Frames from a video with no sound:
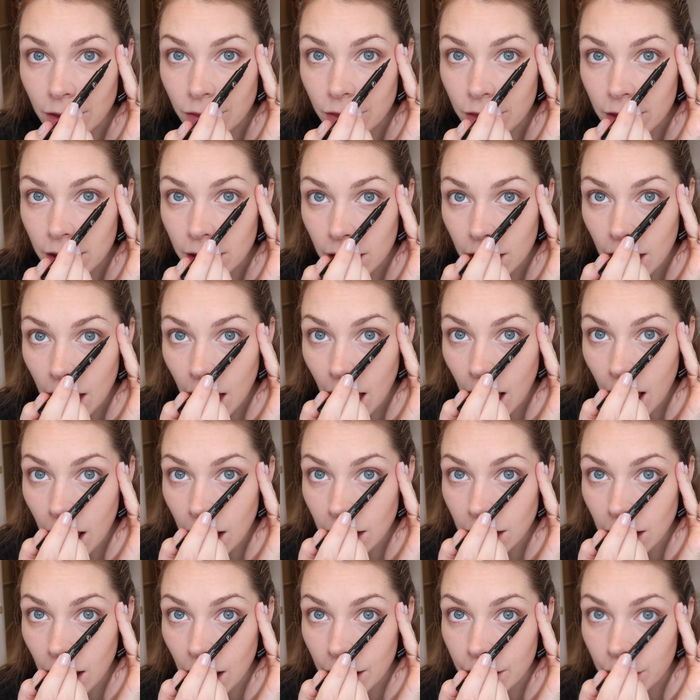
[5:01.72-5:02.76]
the
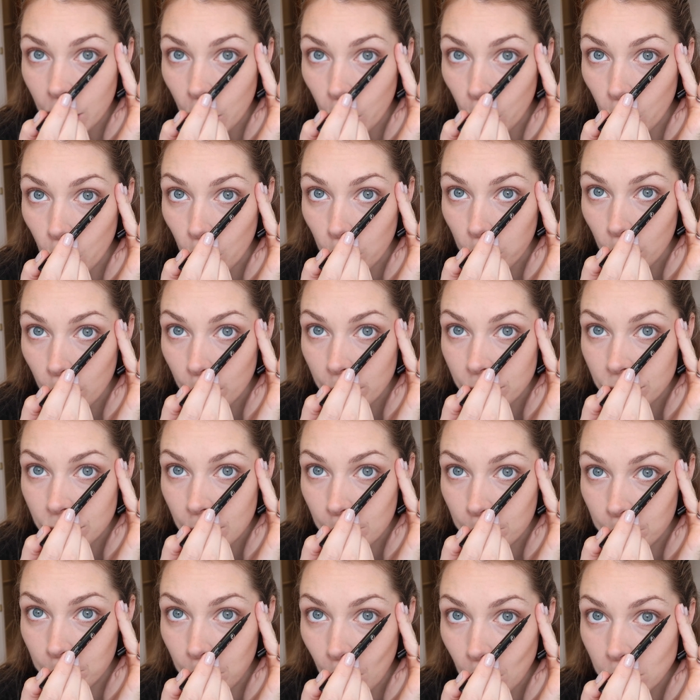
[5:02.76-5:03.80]
eyeliner up with the
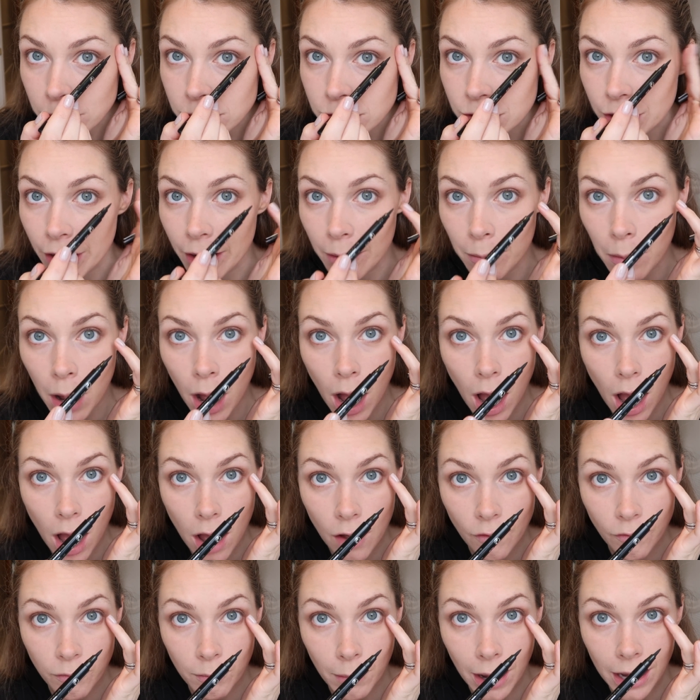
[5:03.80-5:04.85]
bottom
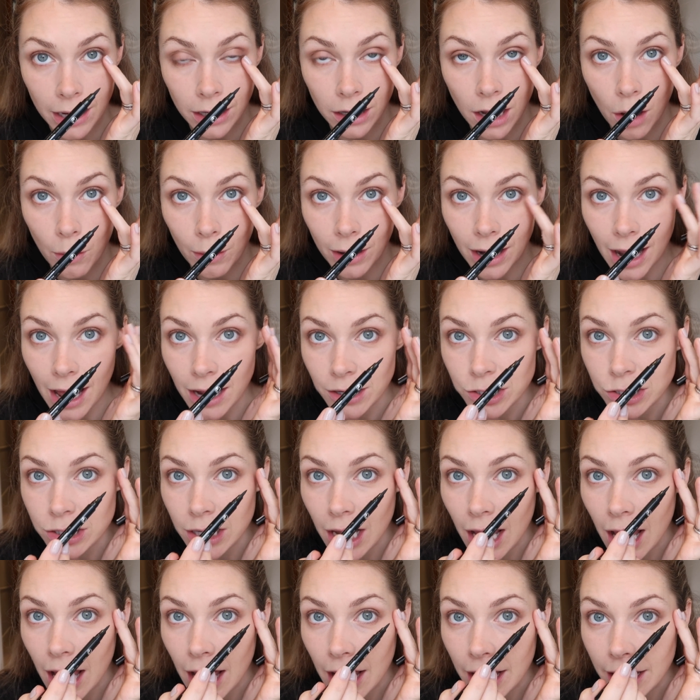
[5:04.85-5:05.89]
of my lower lash
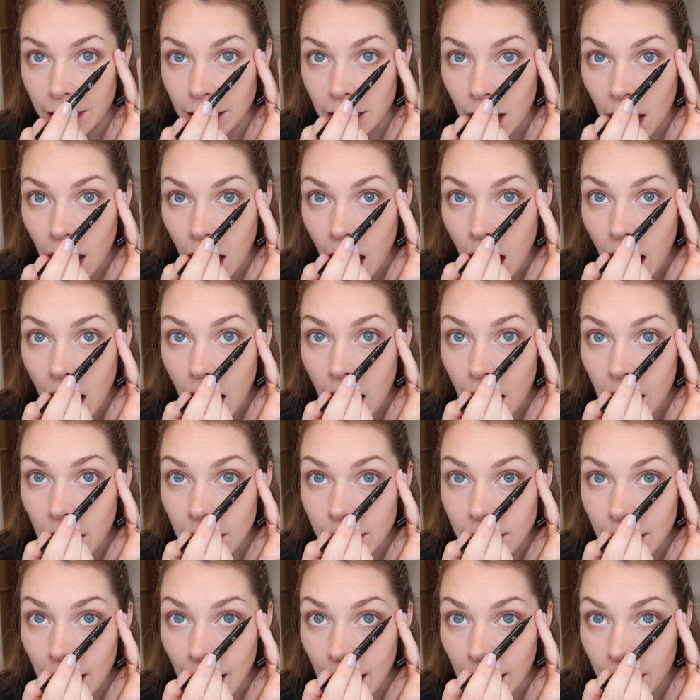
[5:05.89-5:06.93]
line
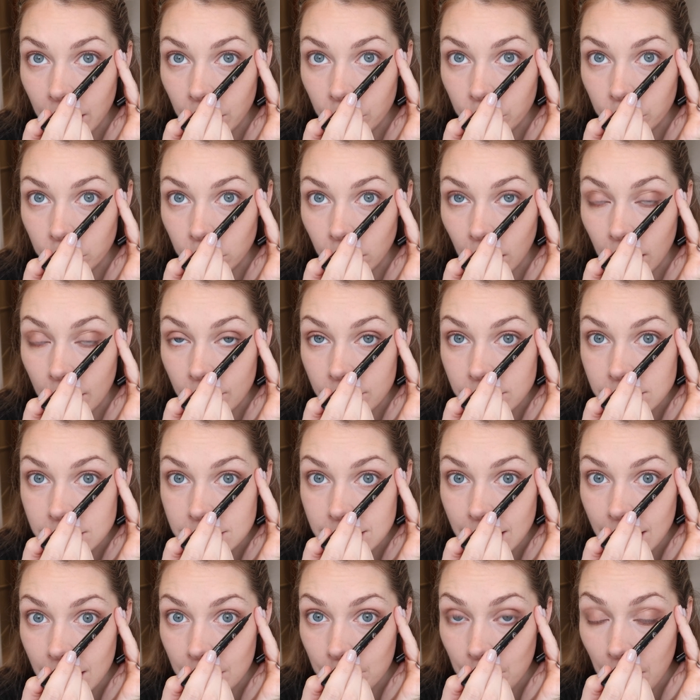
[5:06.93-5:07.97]
an angle, at the
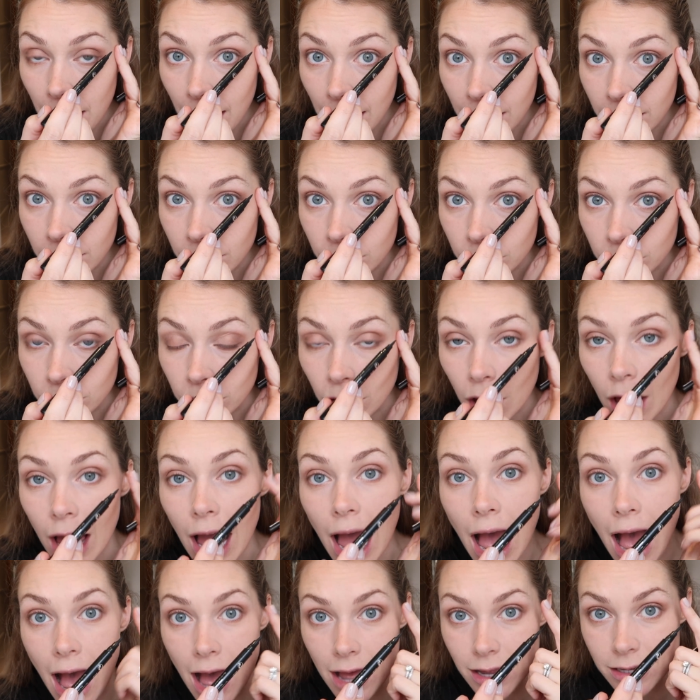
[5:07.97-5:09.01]
same angle
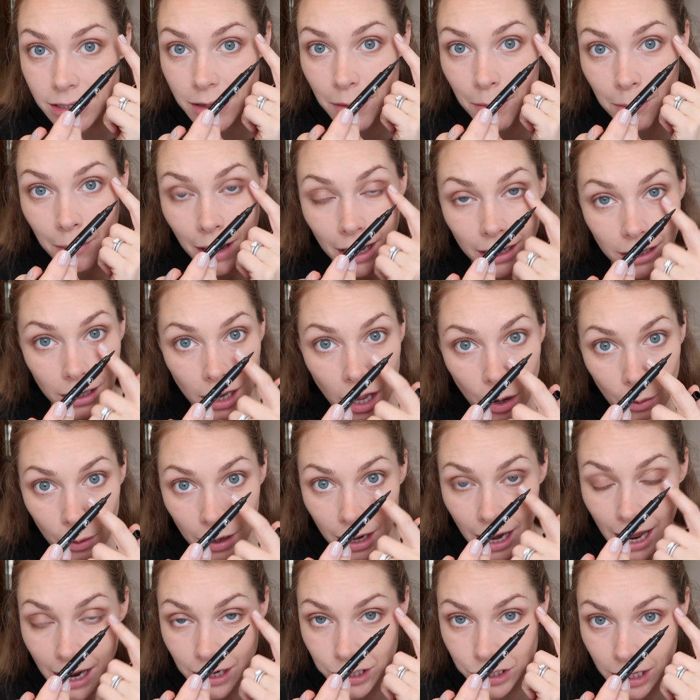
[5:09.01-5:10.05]
as my lower
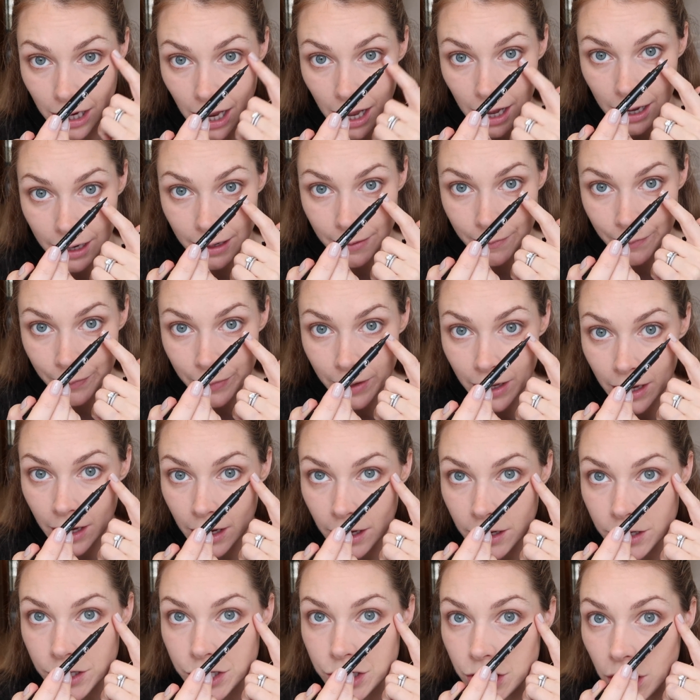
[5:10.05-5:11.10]
lash line.
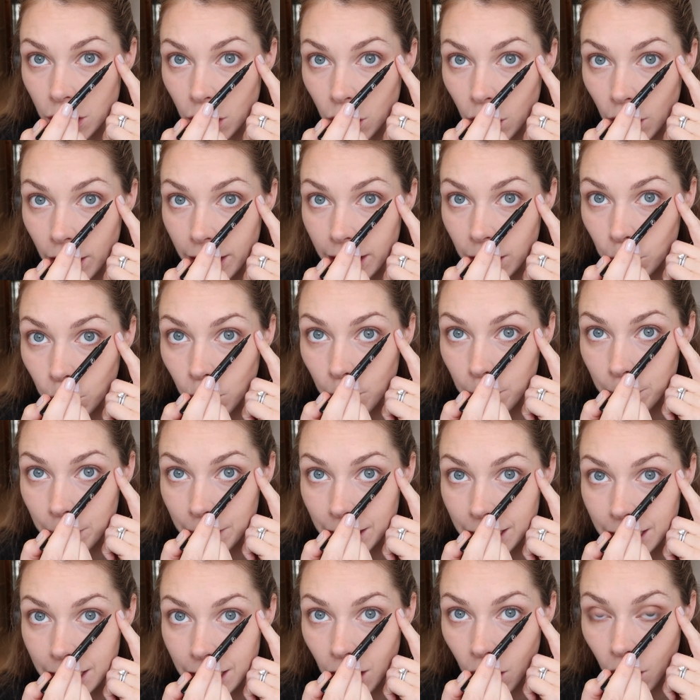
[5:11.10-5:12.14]
So it will
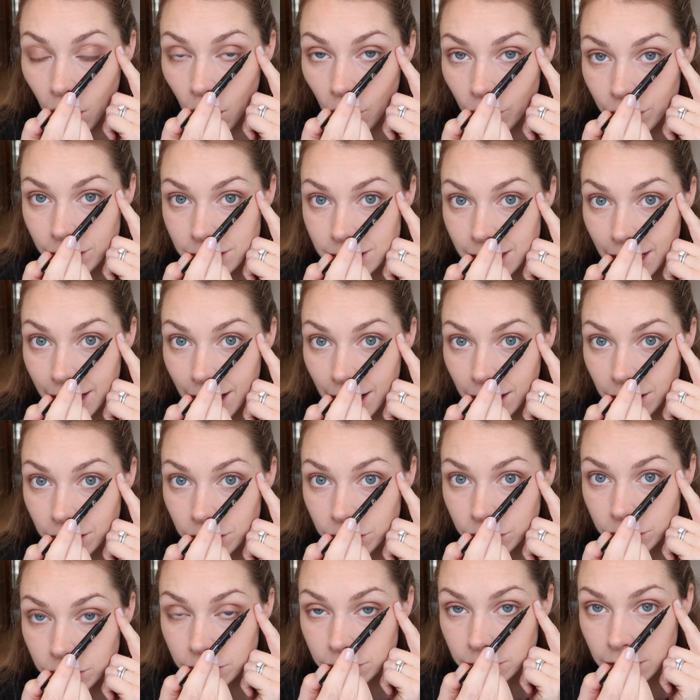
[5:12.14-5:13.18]
be on a
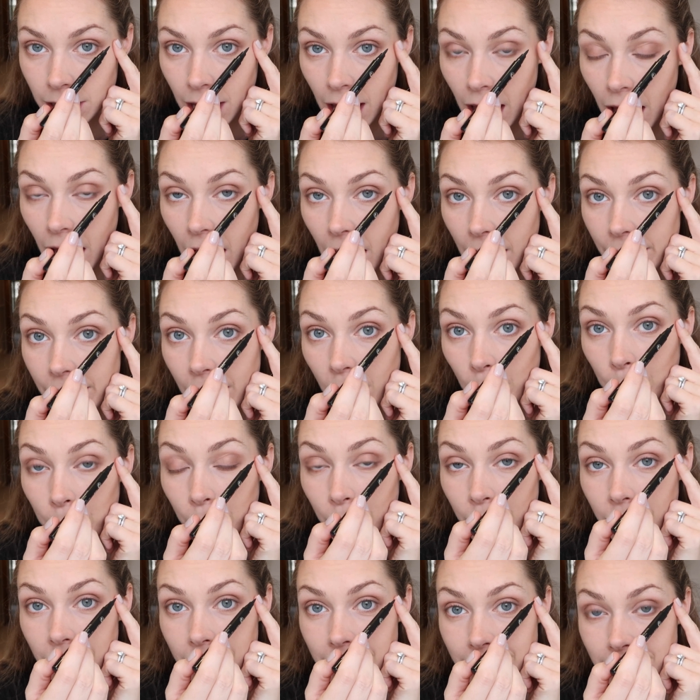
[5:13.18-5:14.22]
diagonal. And I'll
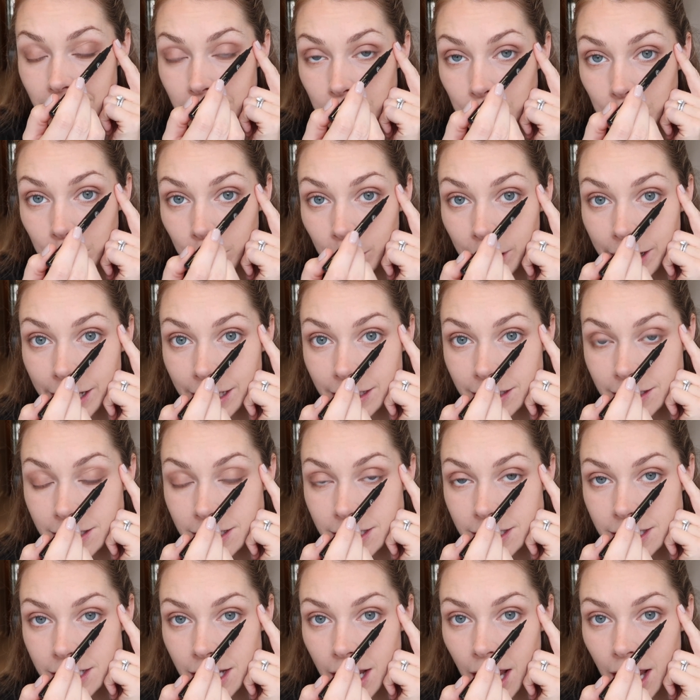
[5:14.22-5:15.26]
put a little print